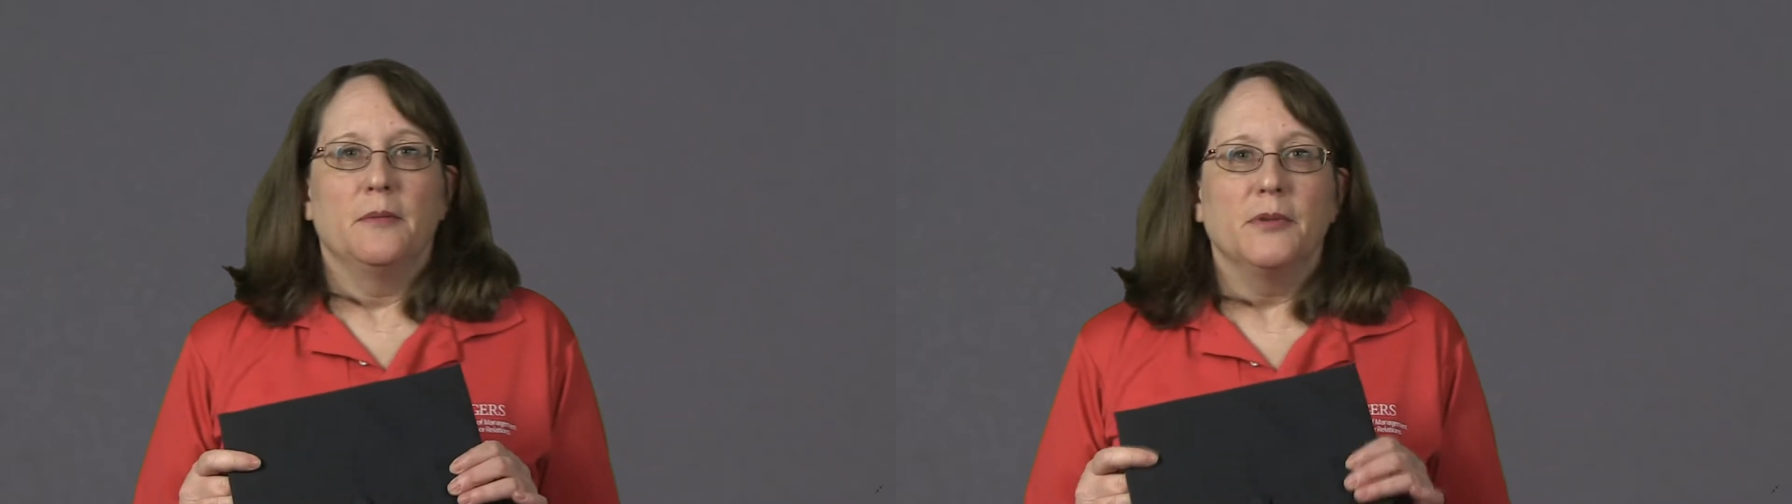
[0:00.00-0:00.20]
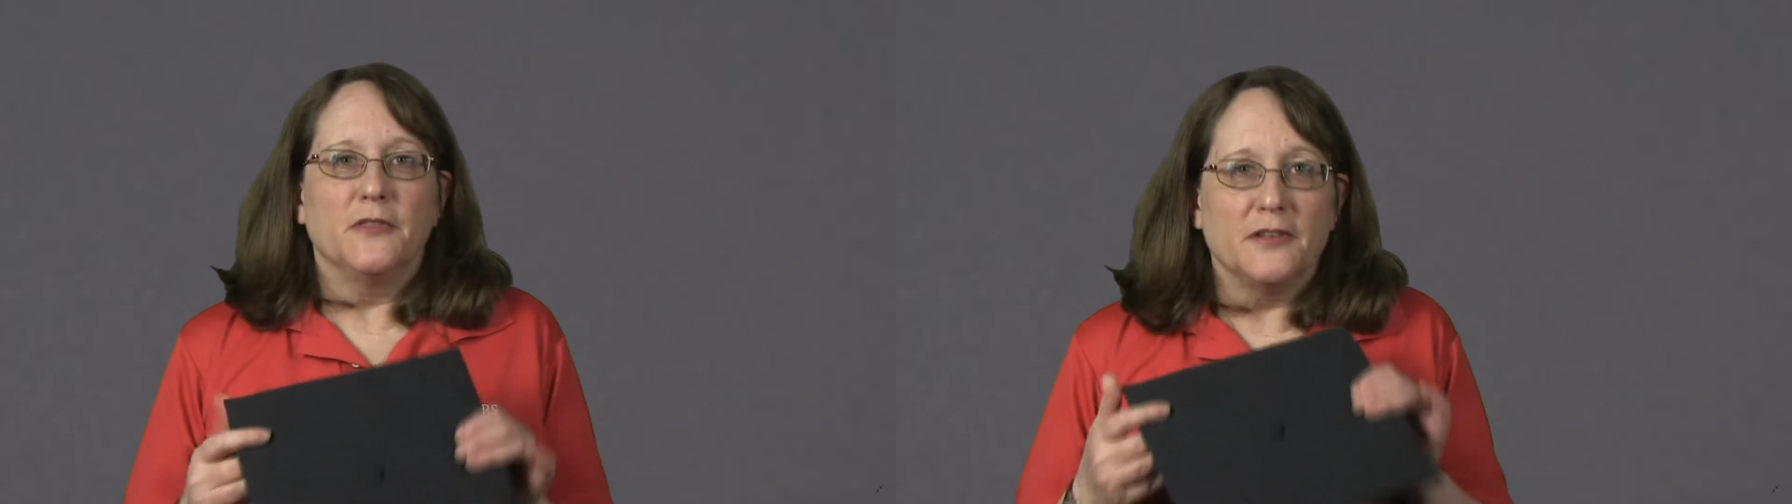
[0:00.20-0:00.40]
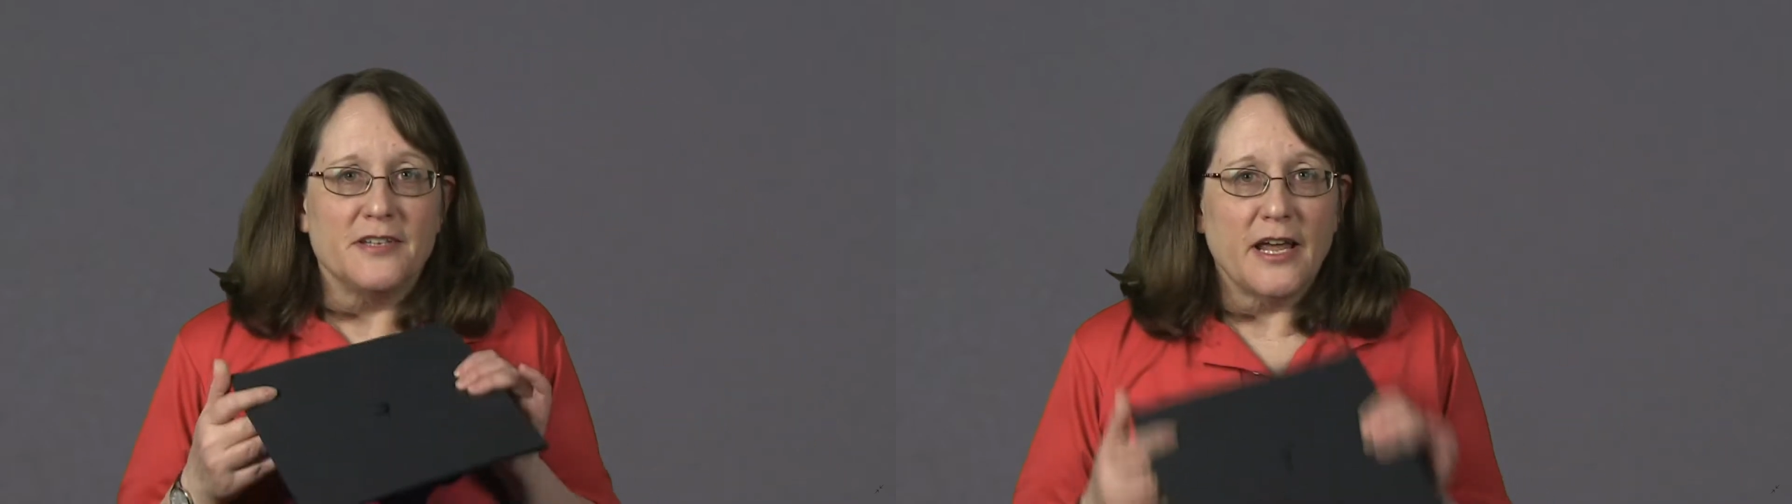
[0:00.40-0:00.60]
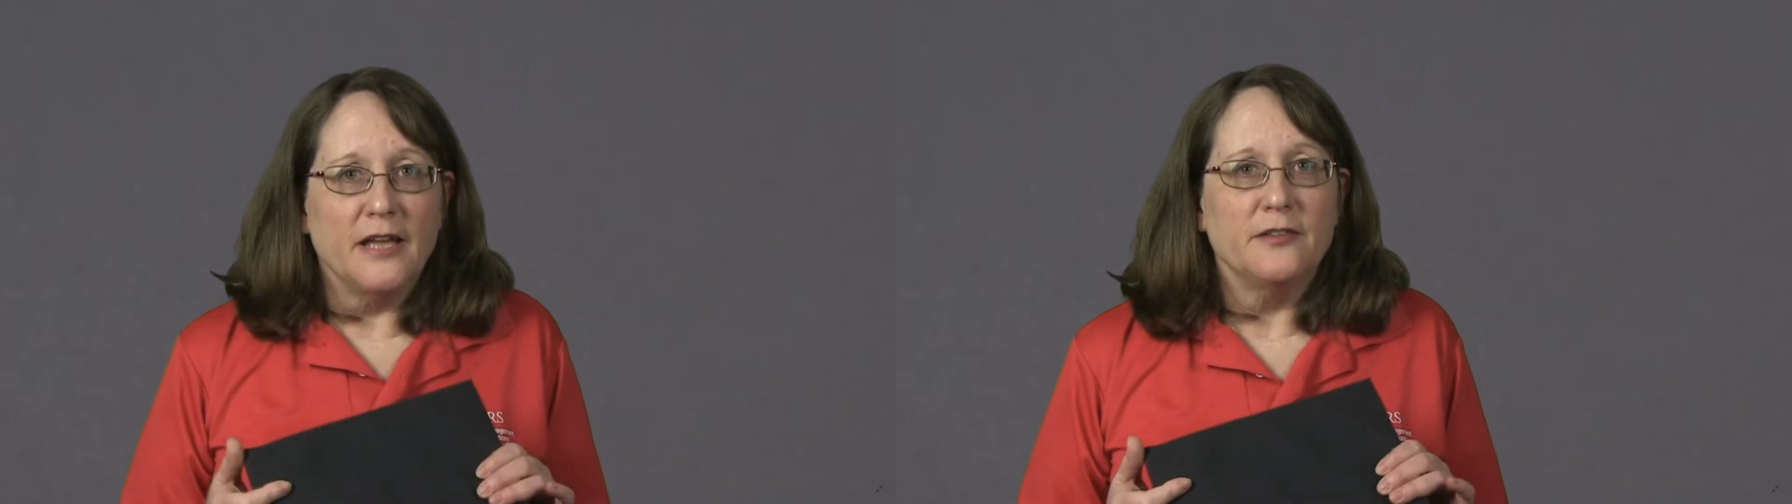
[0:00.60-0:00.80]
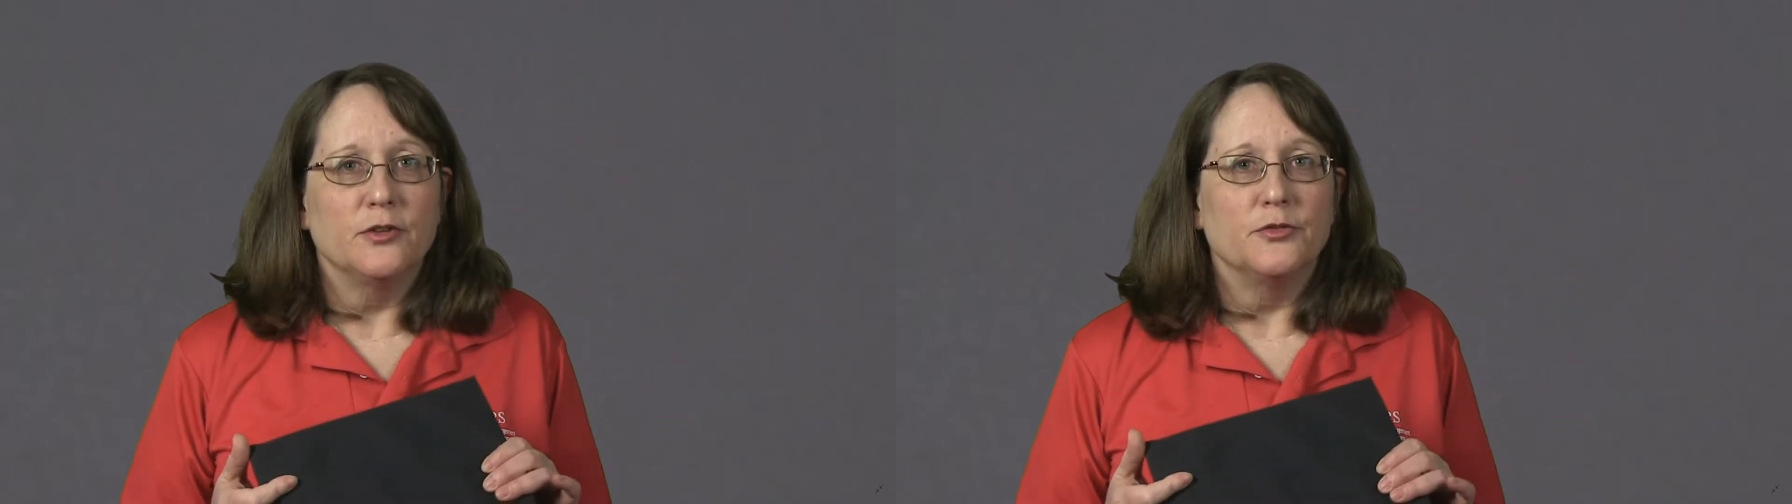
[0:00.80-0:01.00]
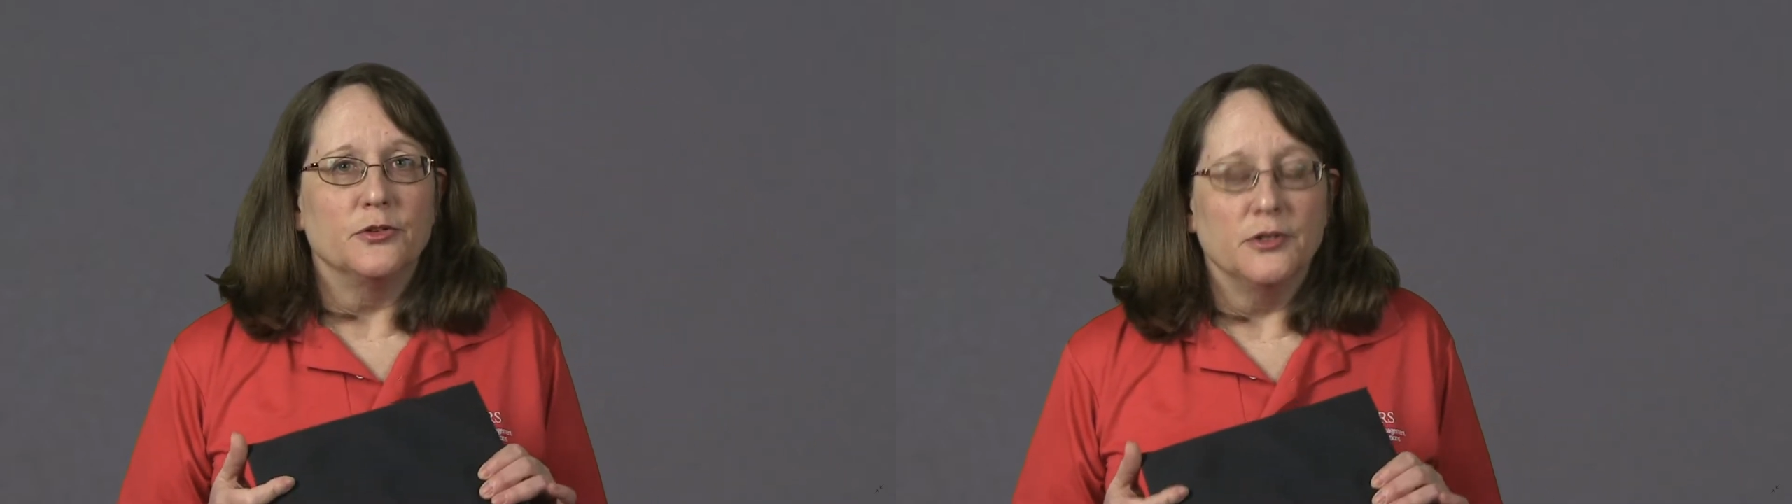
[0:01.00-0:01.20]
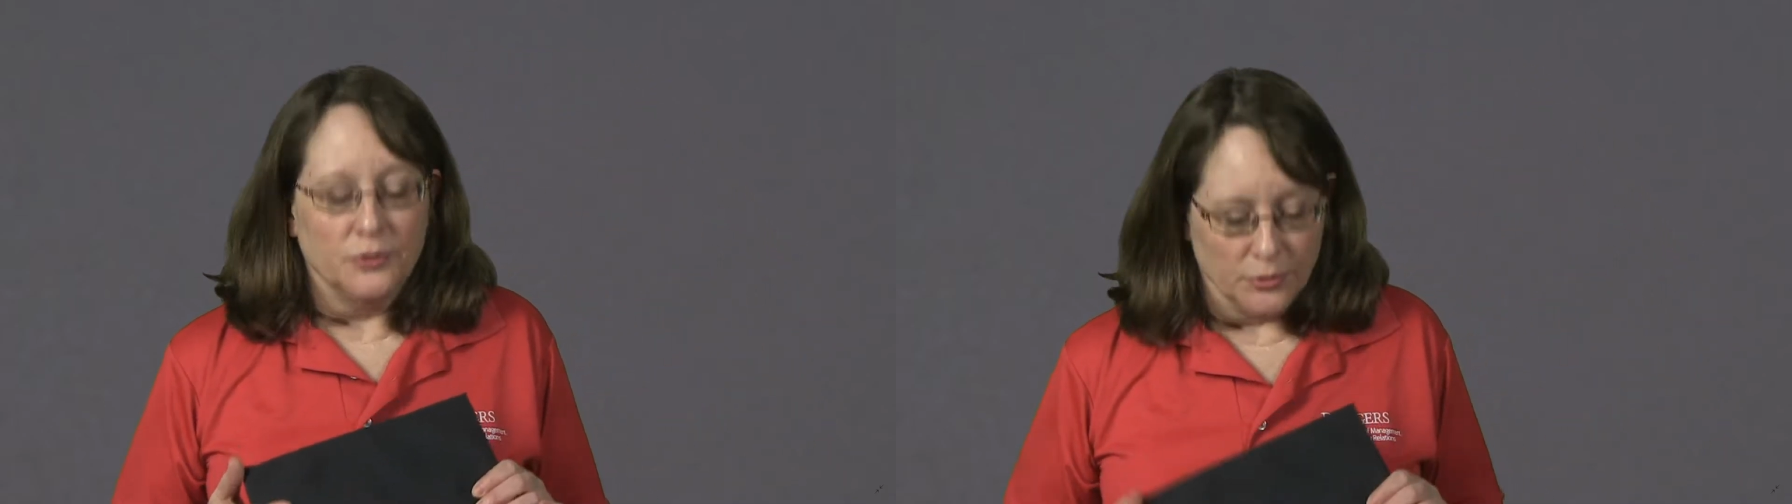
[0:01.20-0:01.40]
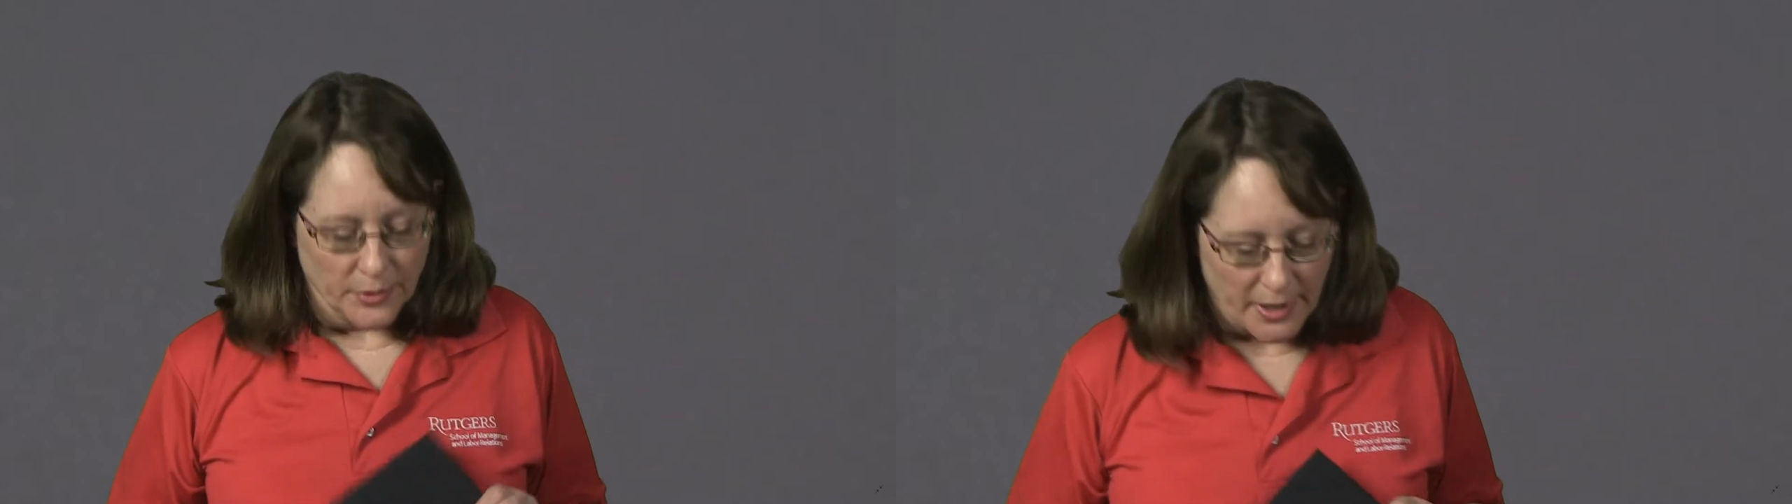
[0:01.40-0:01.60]
but the tassel for
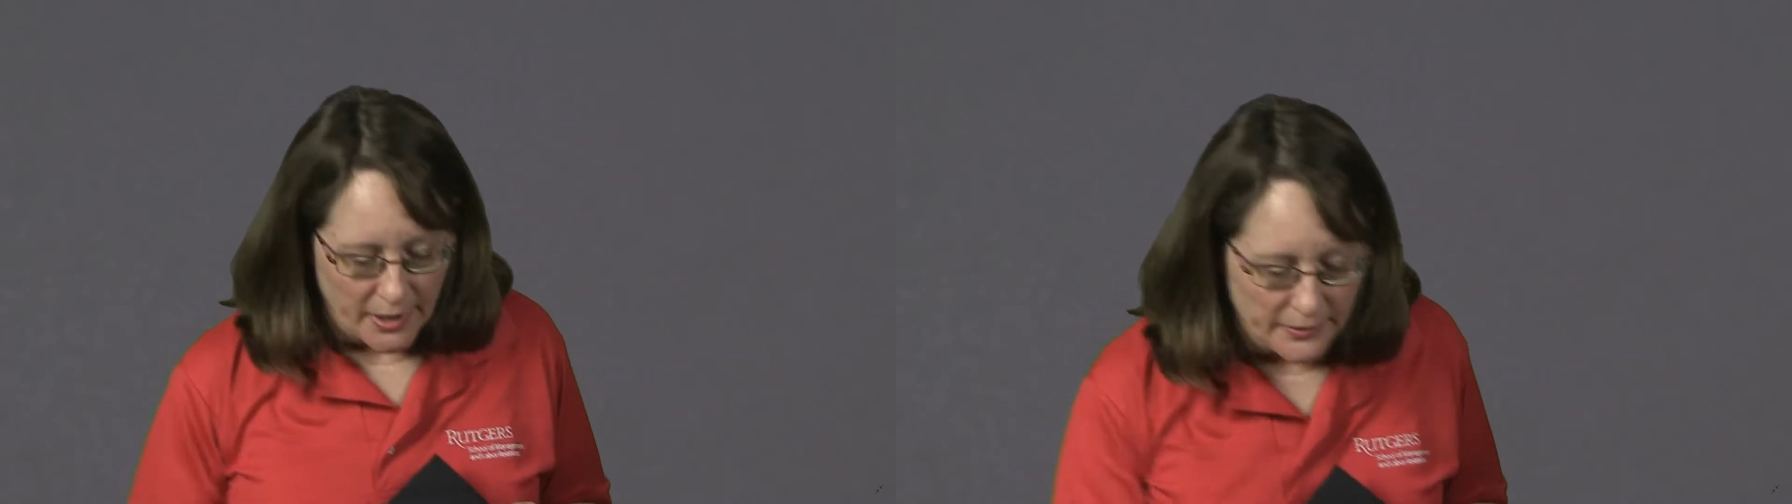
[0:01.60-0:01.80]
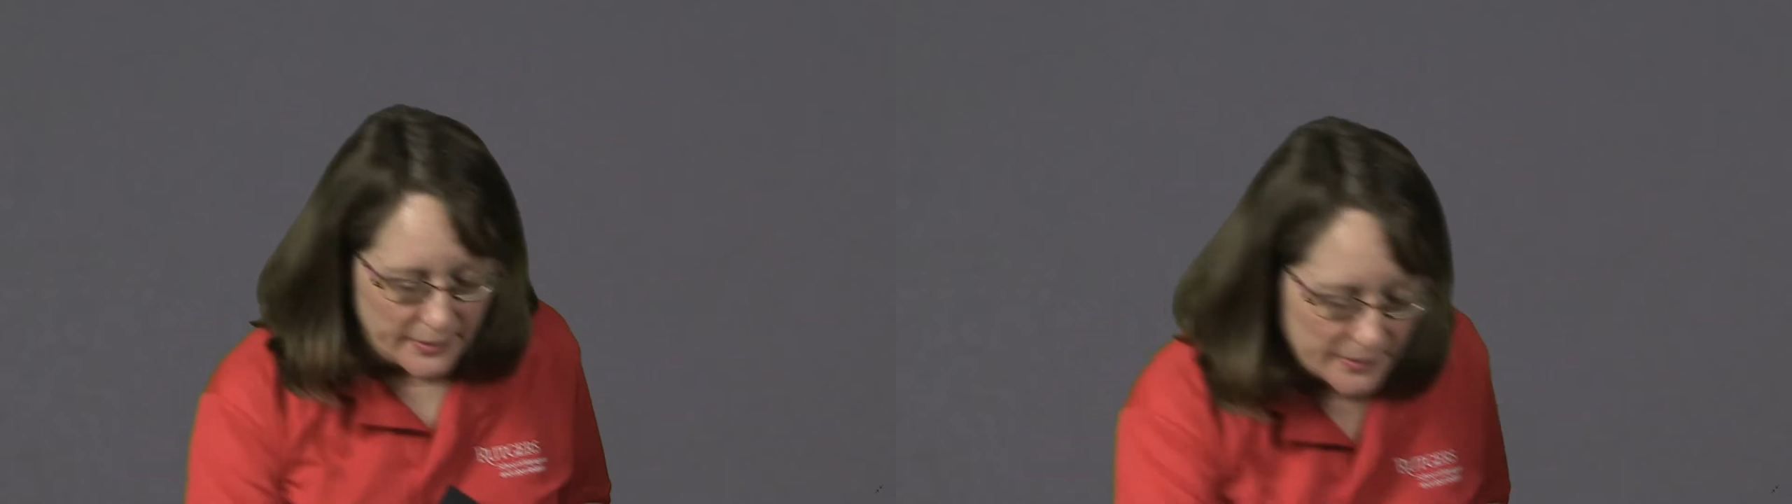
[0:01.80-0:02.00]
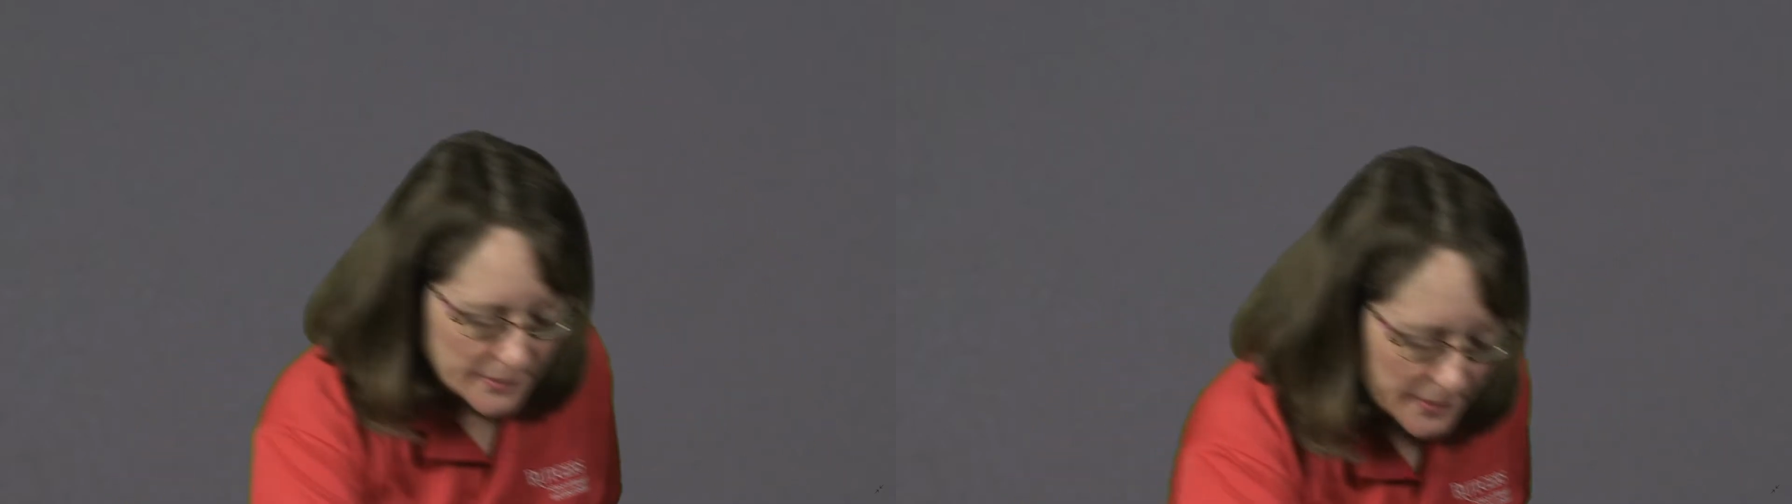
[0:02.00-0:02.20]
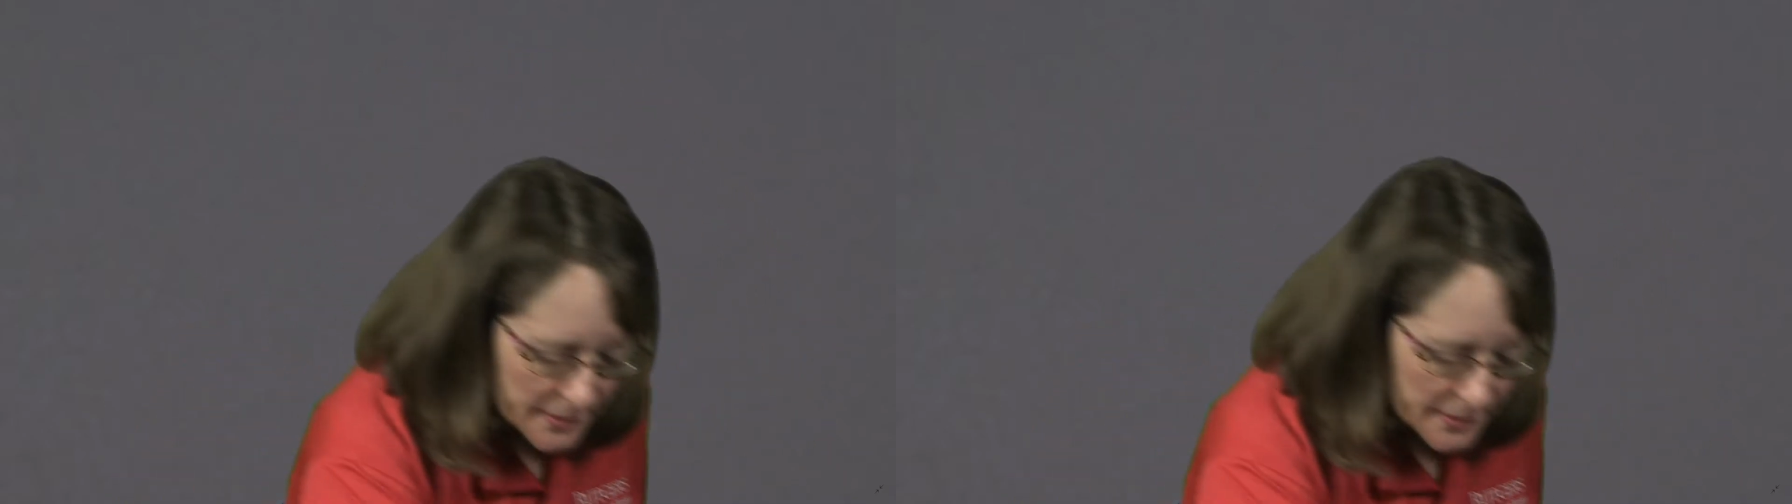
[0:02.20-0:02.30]
undergrads